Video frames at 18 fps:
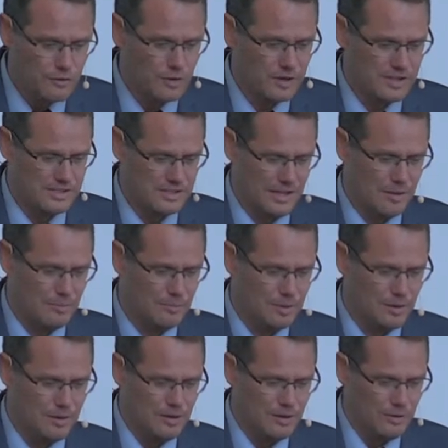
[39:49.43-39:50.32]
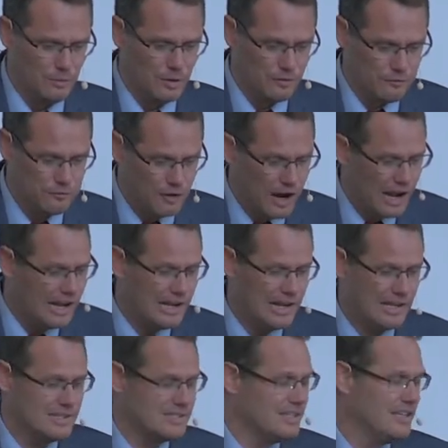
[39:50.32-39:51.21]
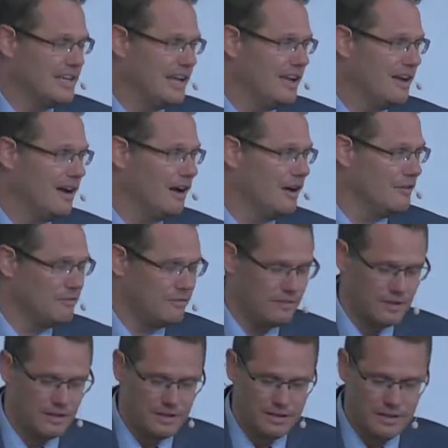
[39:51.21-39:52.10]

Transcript: for example, where Friday is the day off.